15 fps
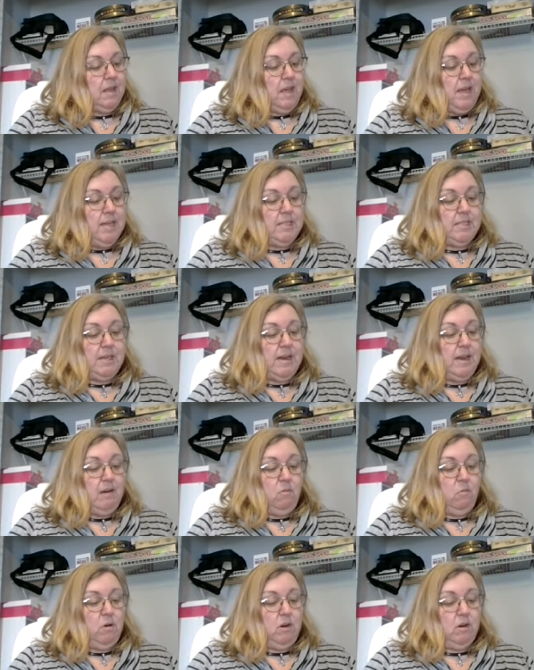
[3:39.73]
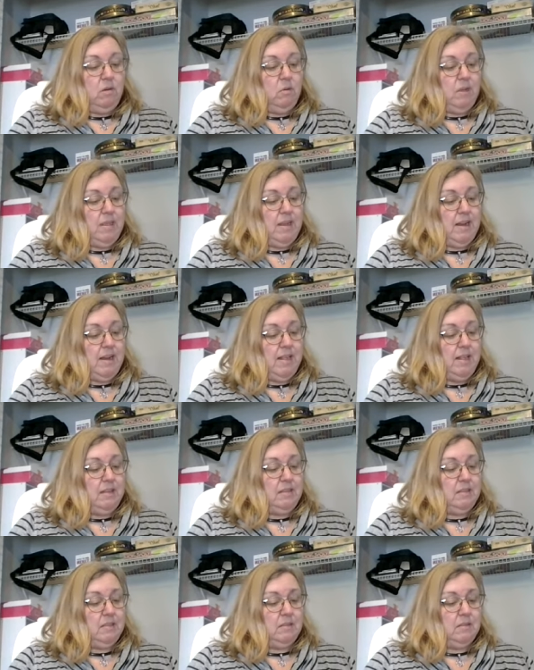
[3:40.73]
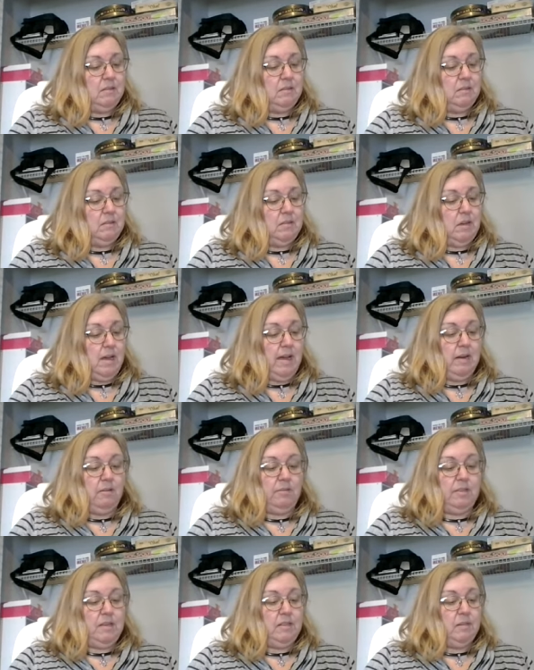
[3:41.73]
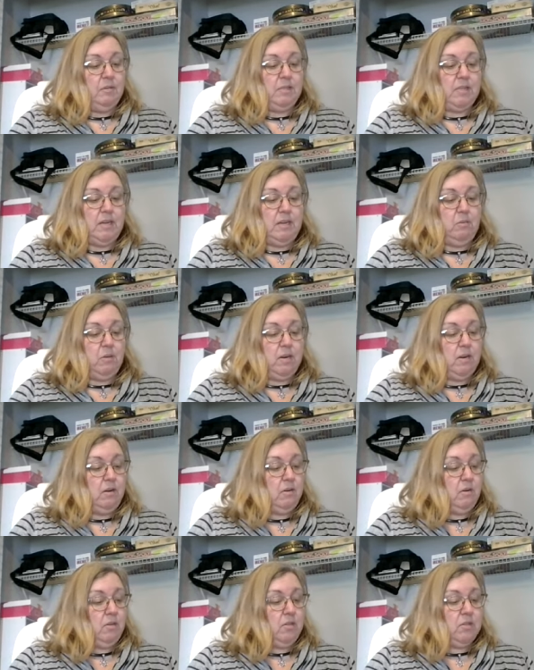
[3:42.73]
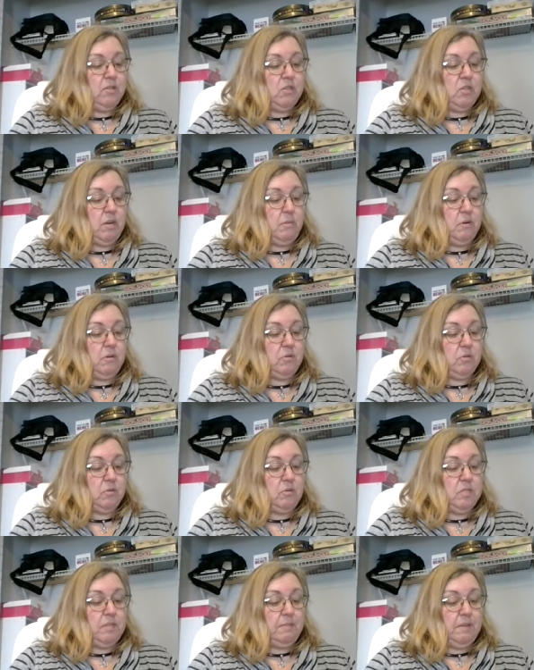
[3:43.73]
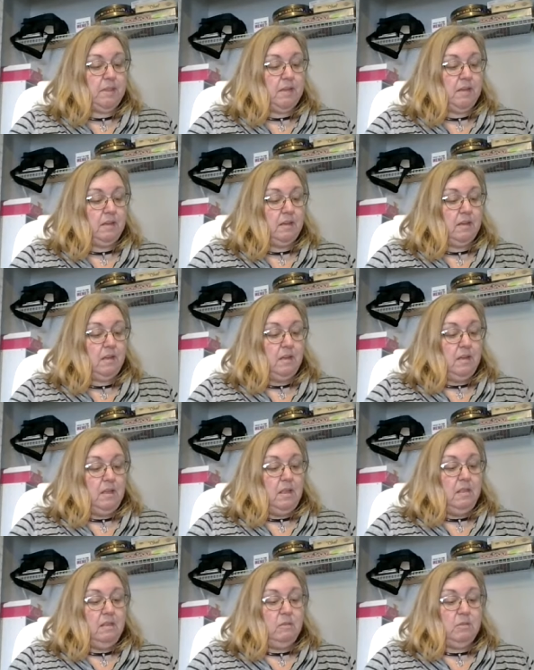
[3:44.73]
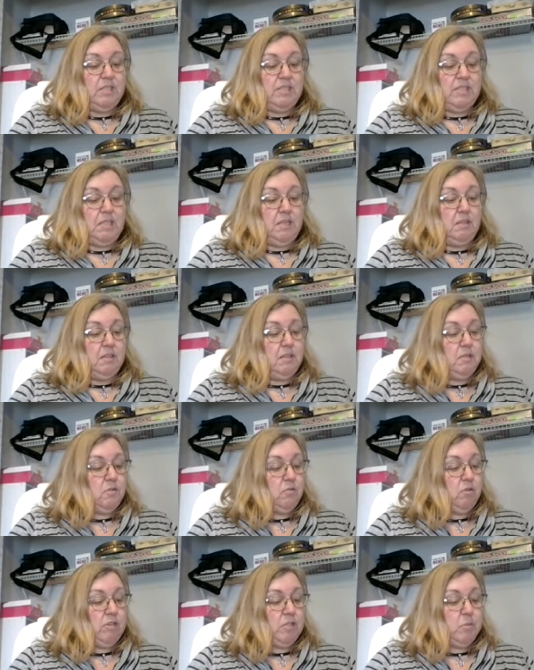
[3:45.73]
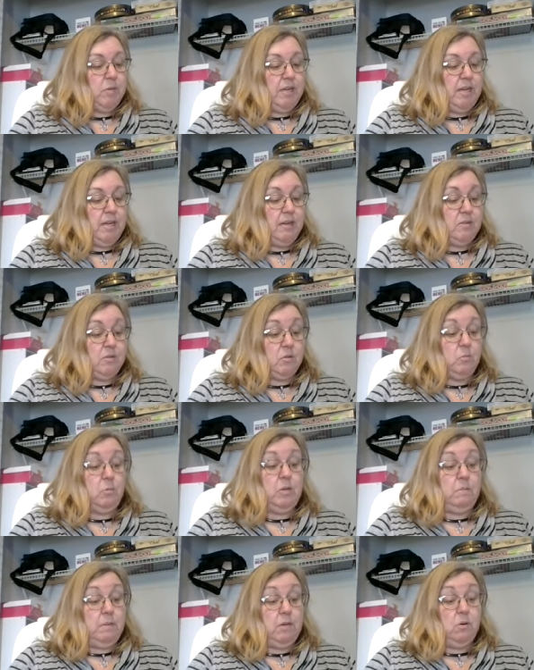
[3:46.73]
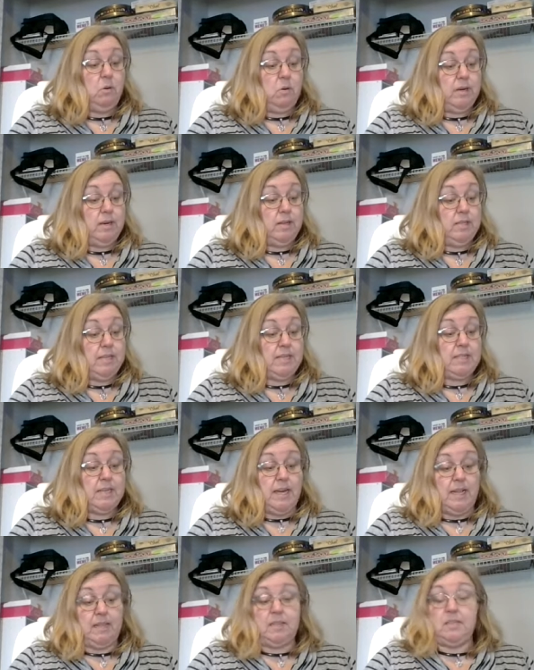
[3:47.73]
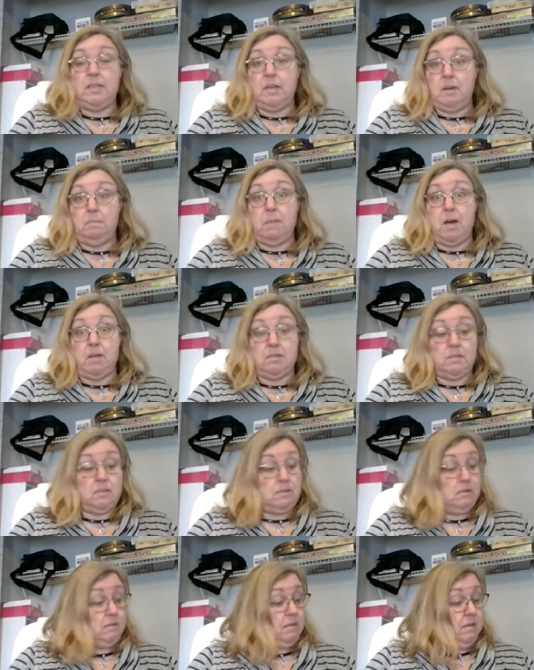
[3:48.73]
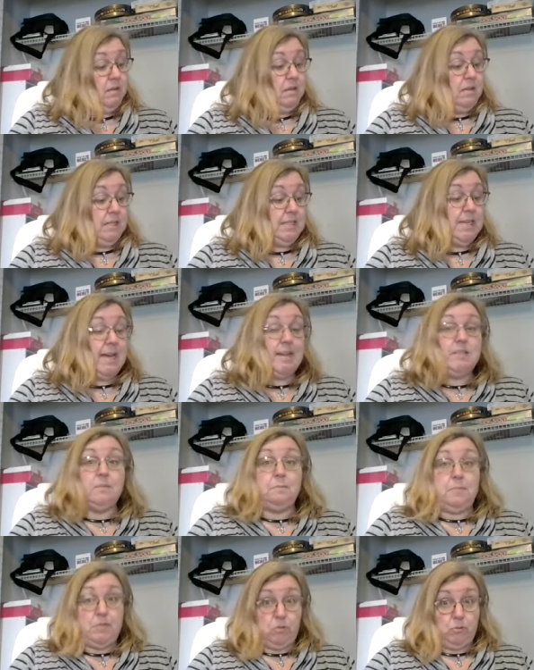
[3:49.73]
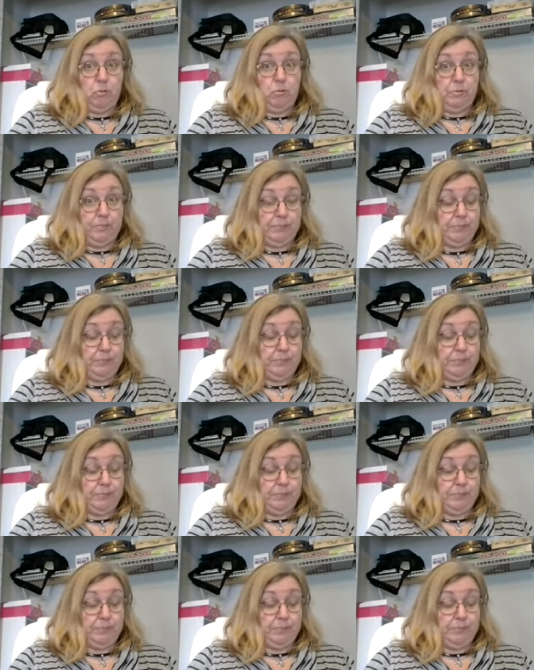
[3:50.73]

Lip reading: I said, "I don't want to go on that island." I don't think there was anyone on earth as stubborn as old Timothy. There was steel in his voice when he answered, "We be going on that island, young boss. That be true."